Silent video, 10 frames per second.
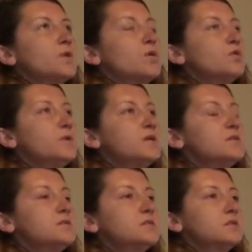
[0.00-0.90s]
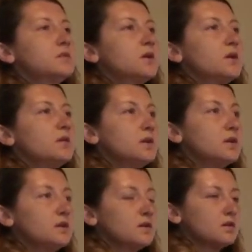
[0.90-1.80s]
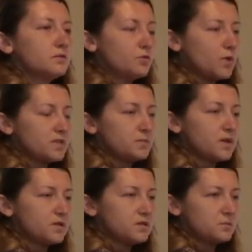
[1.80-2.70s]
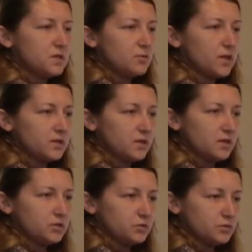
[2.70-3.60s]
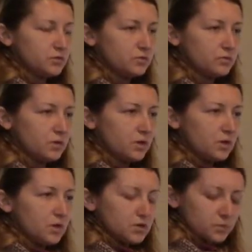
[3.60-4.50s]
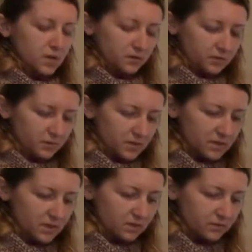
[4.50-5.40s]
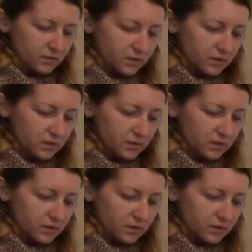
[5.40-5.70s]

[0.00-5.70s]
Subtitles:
always thinking of what's best to me, what can I do to benefit myself.